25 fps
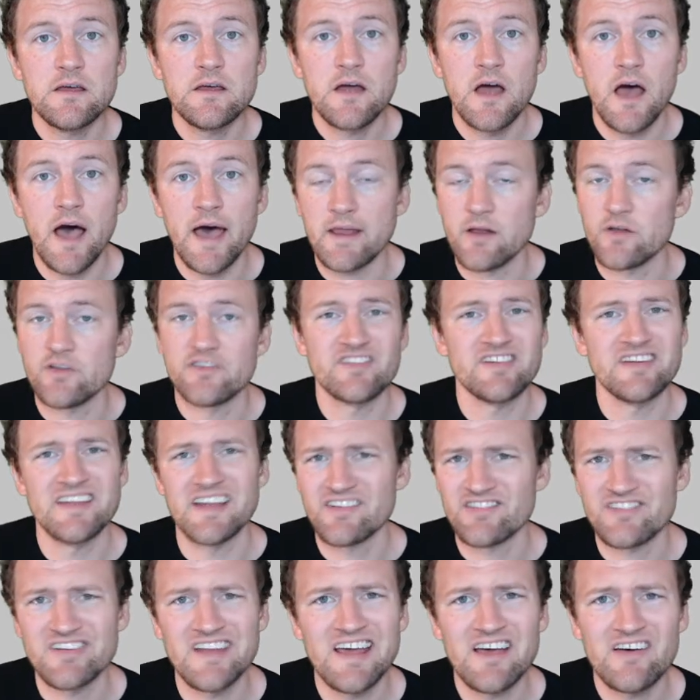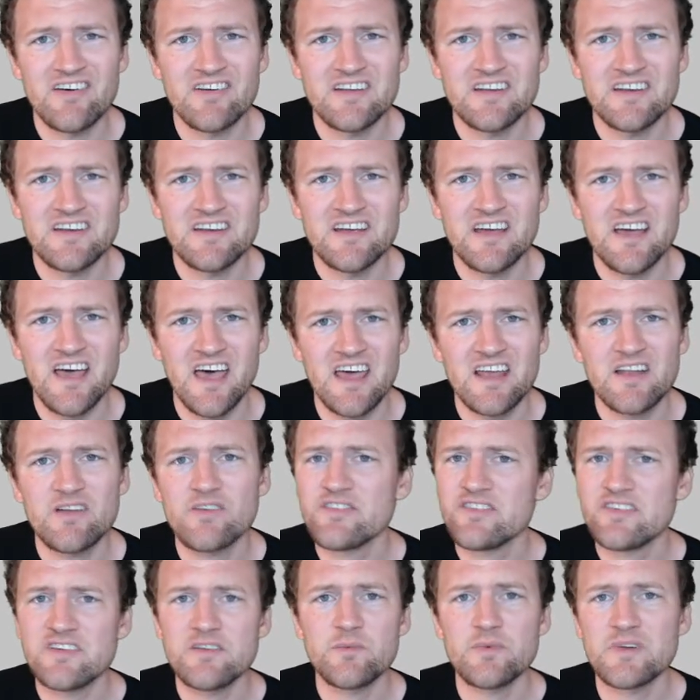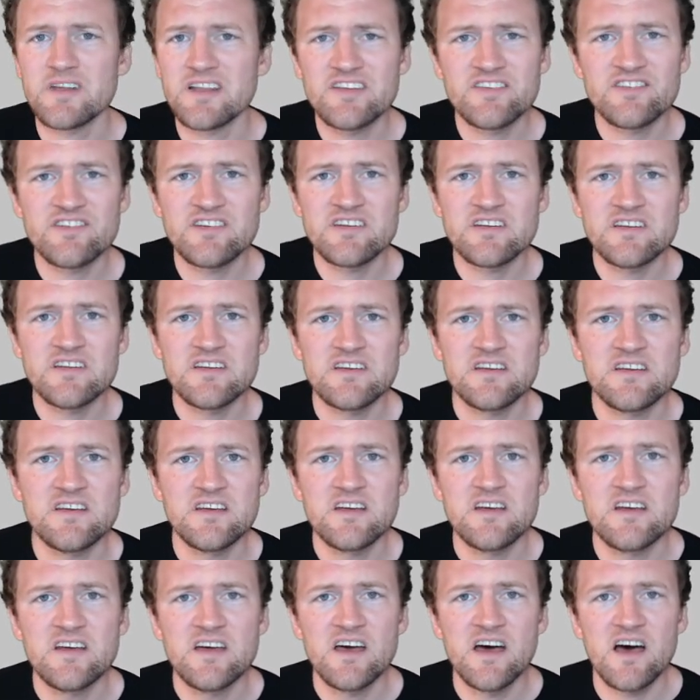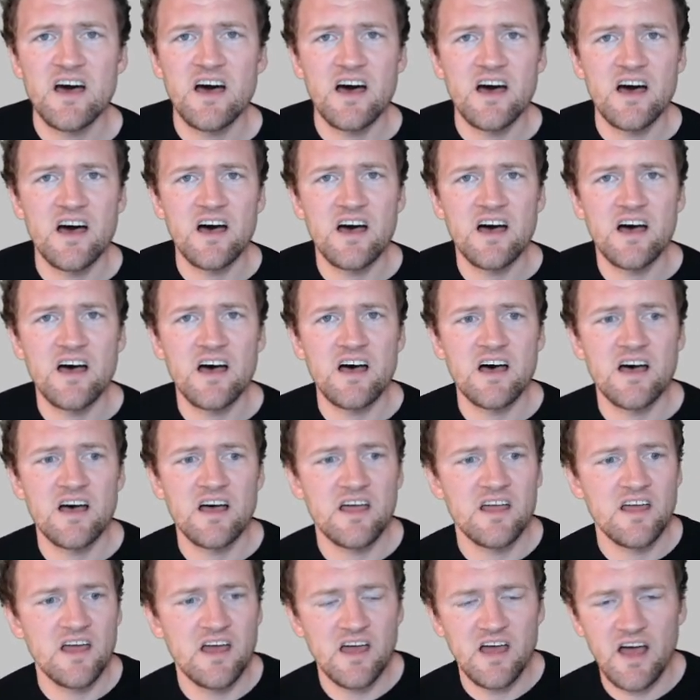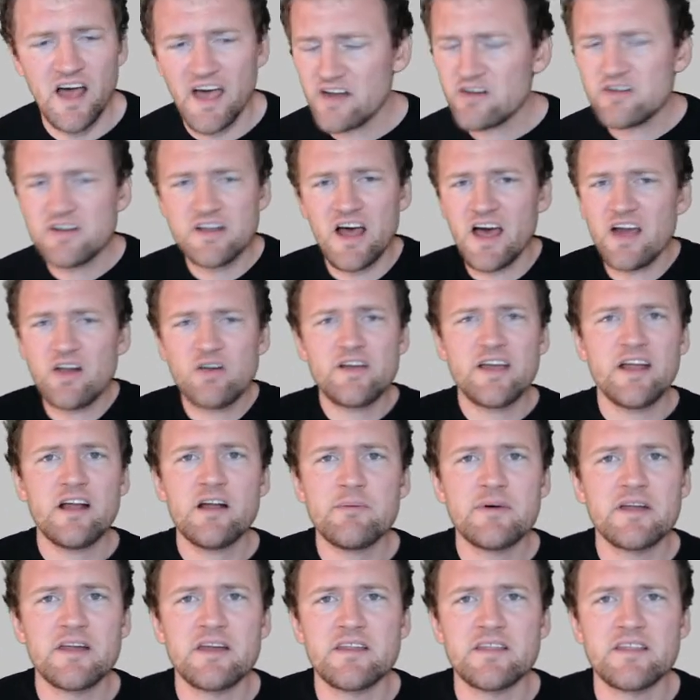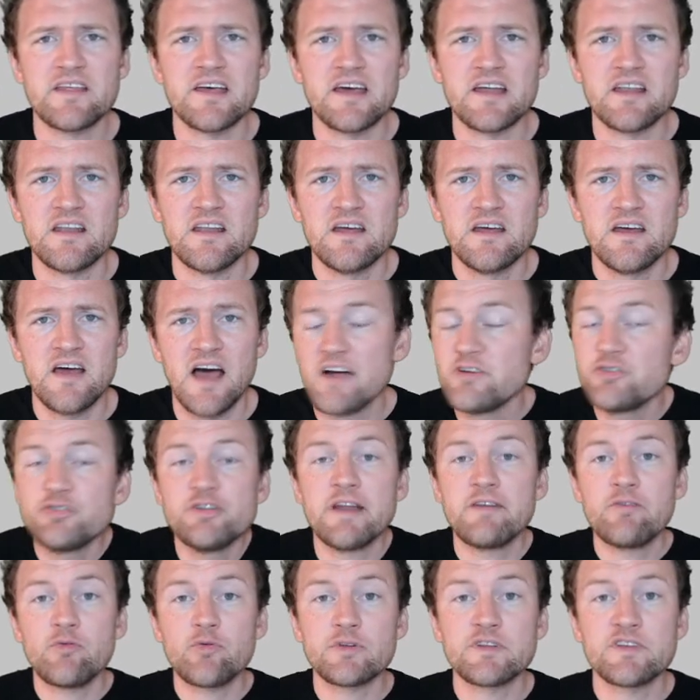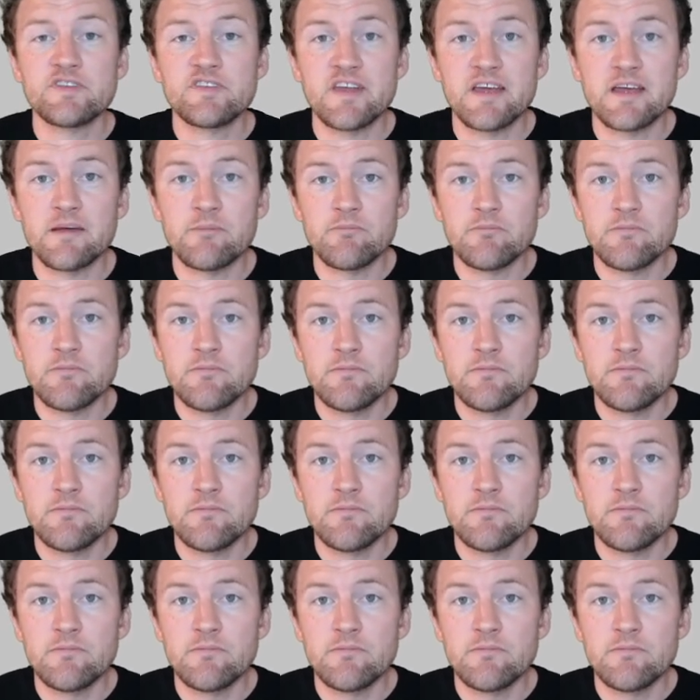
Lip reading: I don't see nationality, I don't see religion, I don't care about any of that. I treat everyone the same.